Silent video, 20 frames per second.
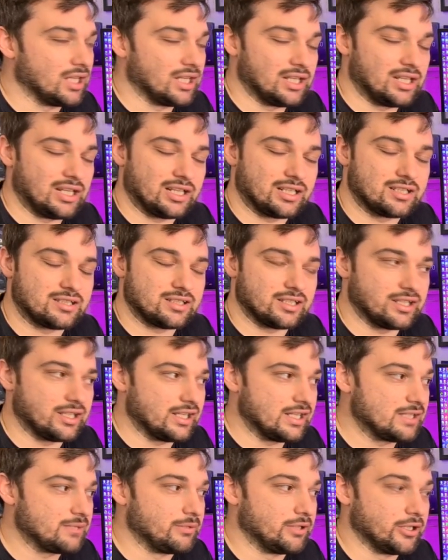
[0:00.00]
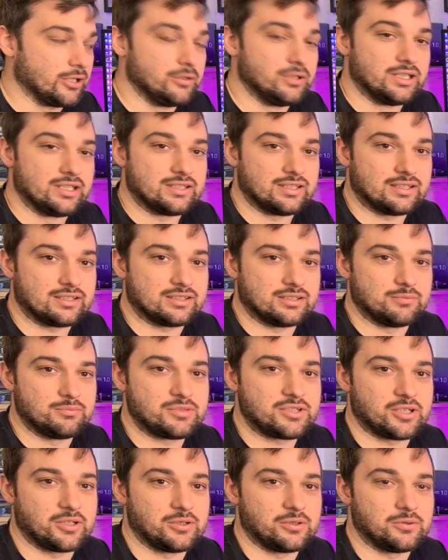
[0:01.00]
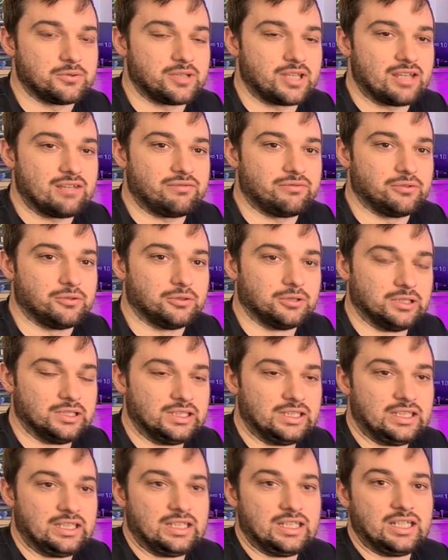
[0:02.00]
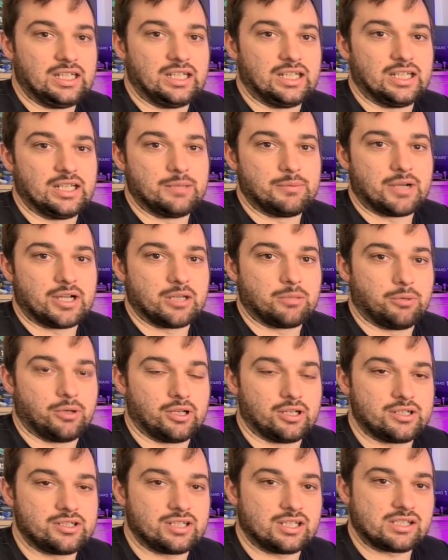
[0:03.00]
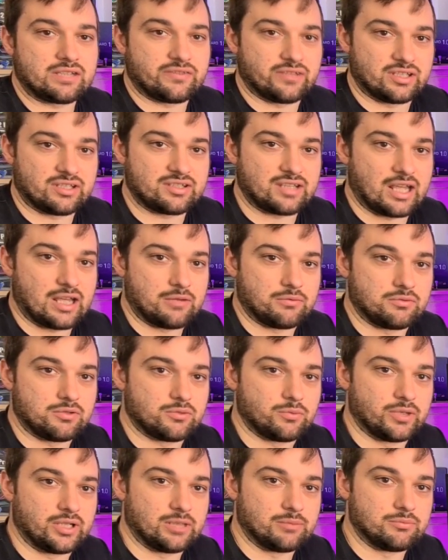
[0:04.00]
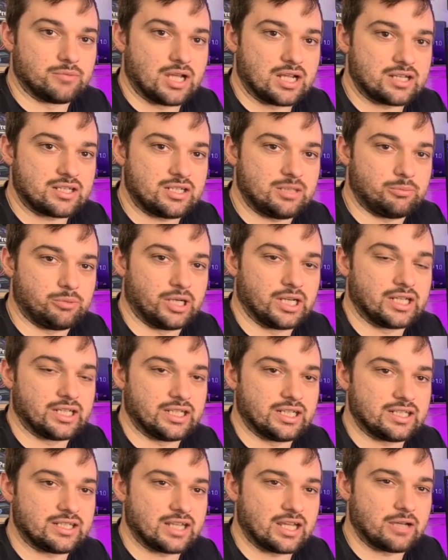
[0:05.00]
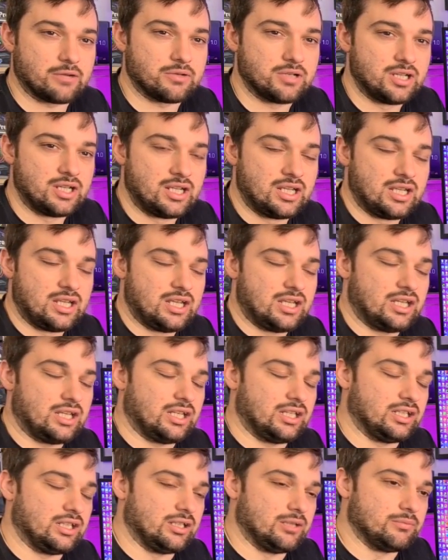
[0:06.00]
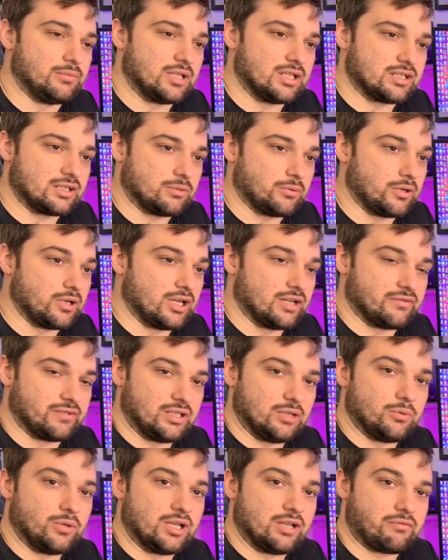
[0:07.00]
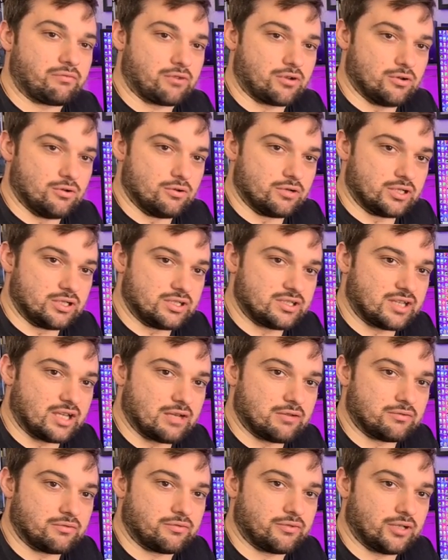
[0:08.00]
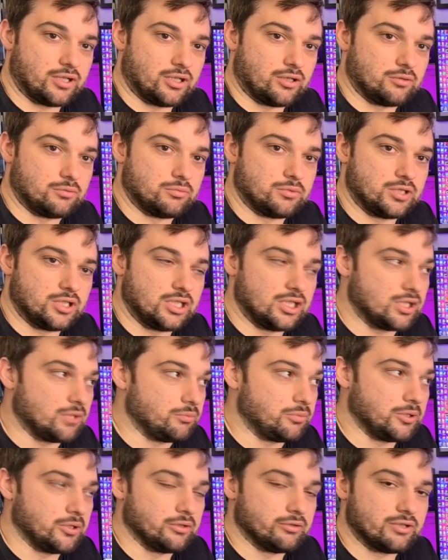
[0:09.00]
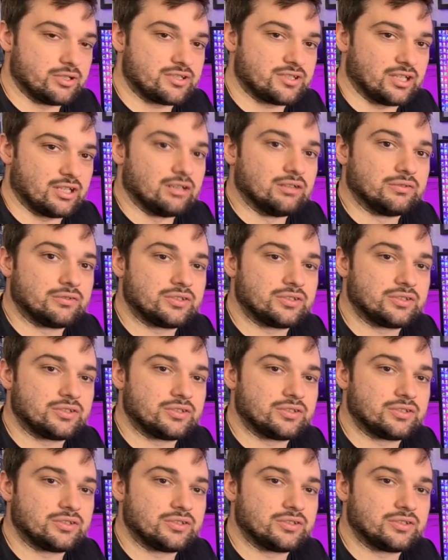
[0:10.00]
Like I say, it is my only system, so therefore I apologise for the sound when I'm actually breaking it down. As I won't have any way of recording sound on the computer itself.